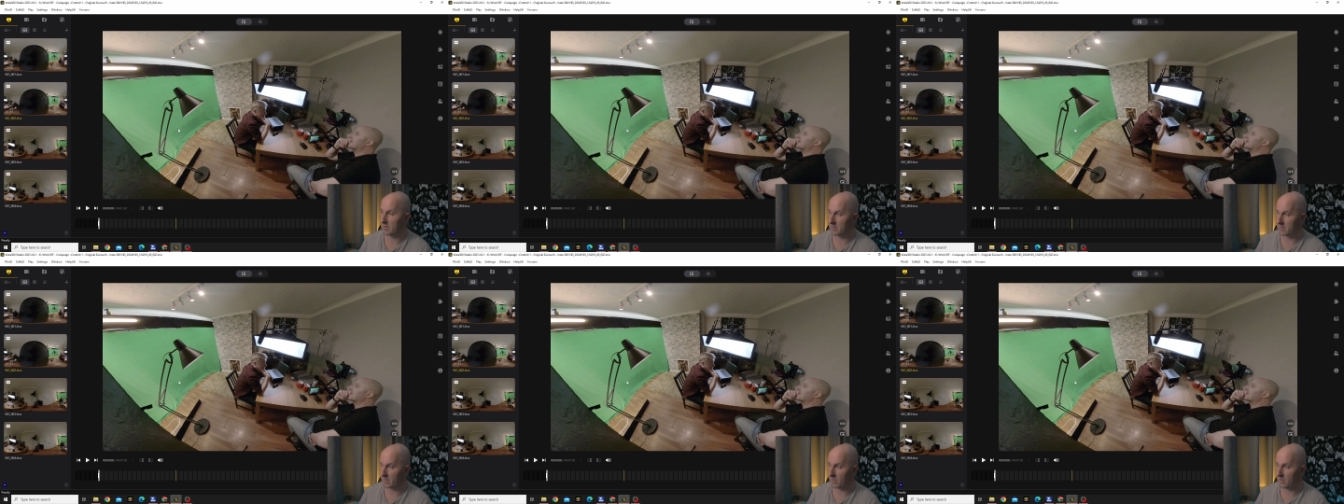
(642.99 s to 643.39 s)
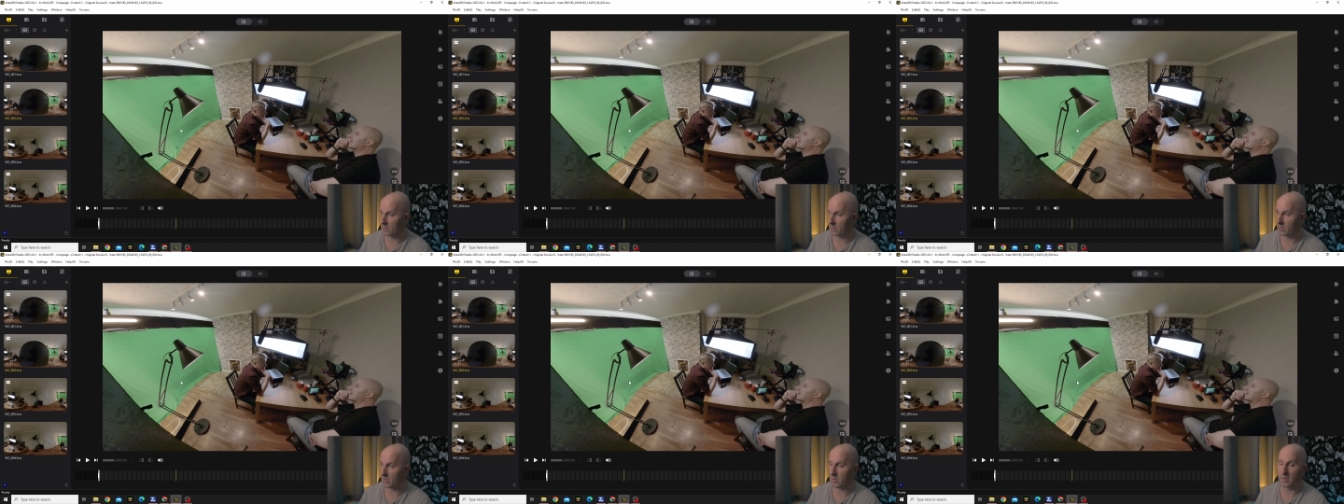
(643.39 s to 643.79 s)
to
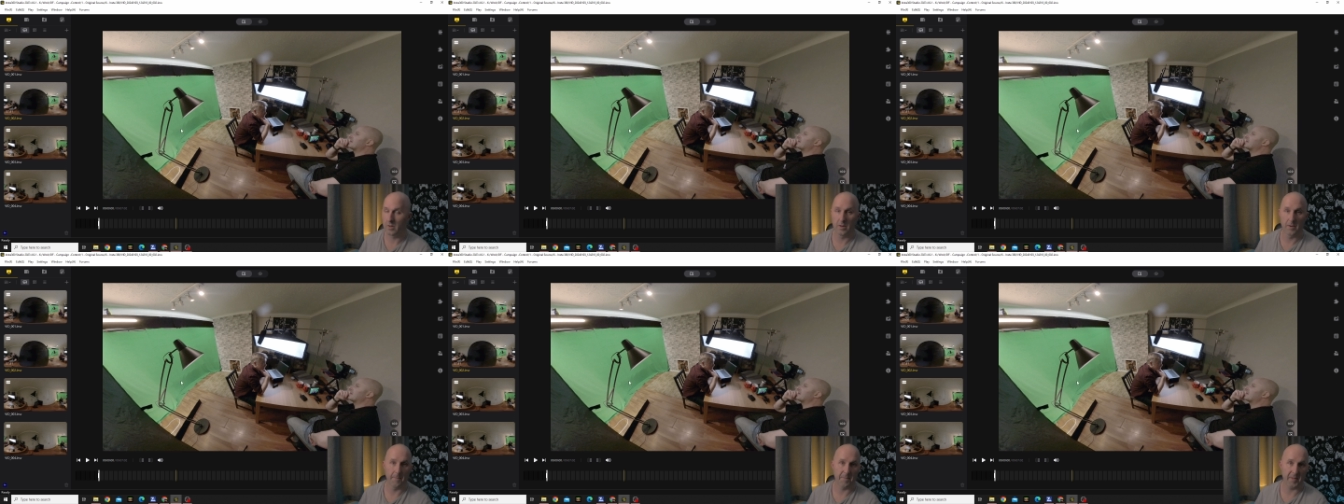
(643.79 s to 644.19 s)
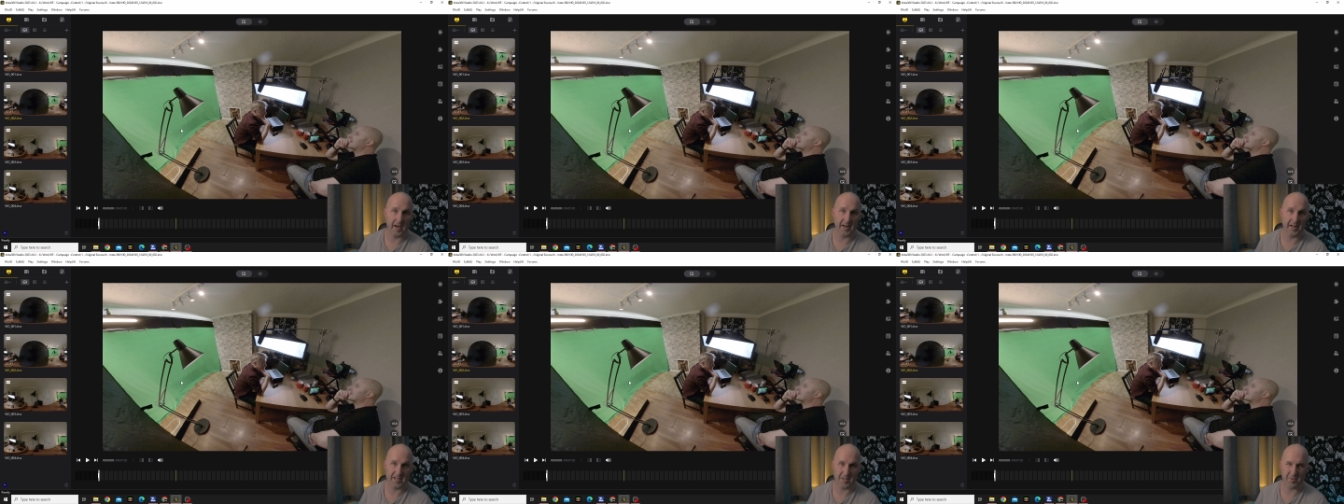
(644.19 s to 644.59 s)
here
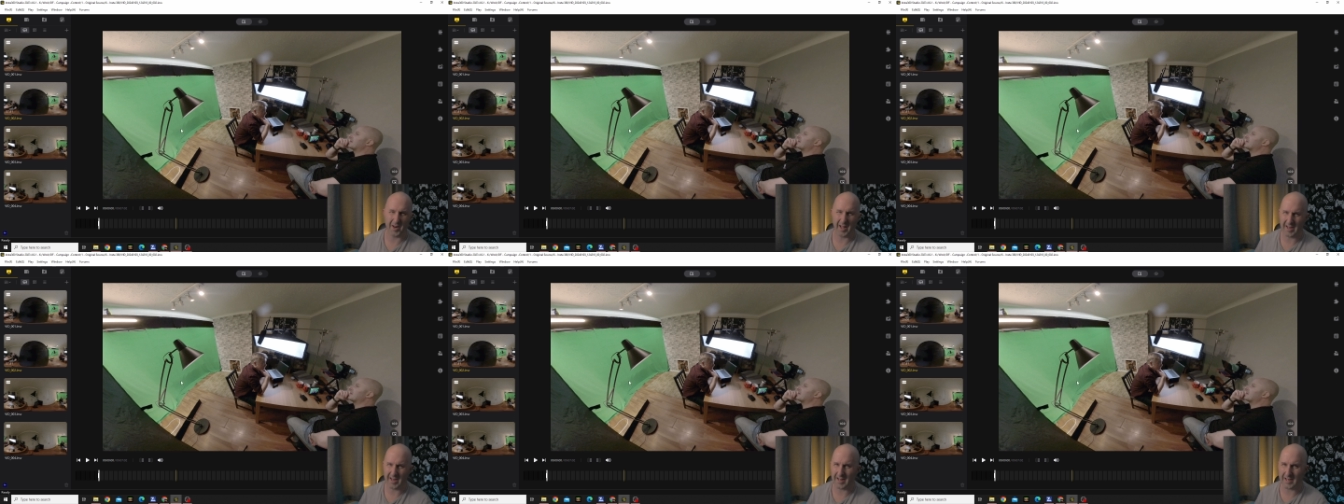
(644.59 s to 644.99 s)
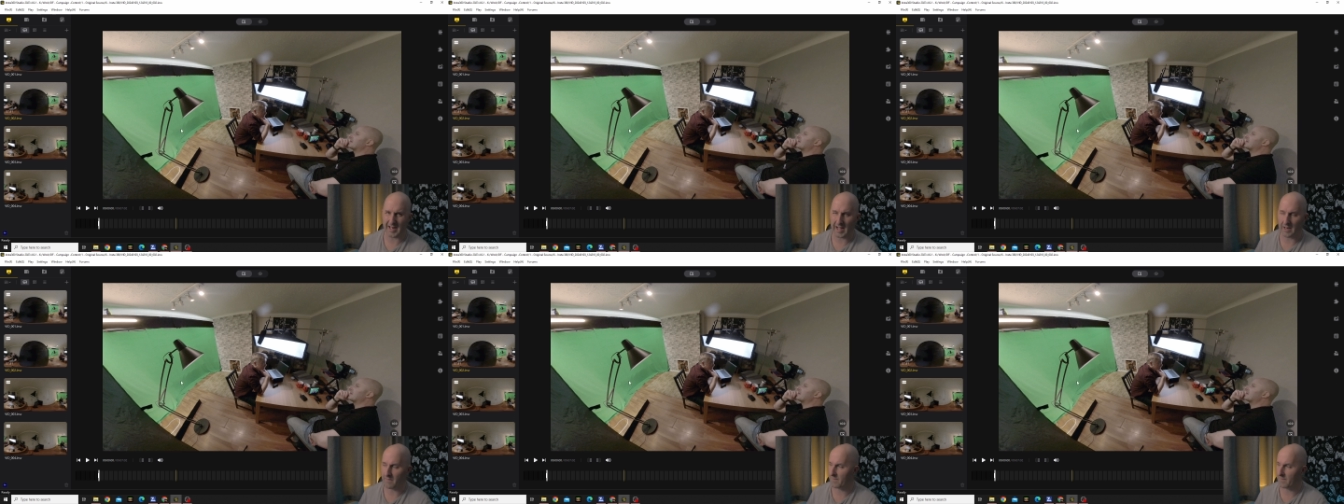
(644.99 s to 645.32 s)
and it's about 8 to 10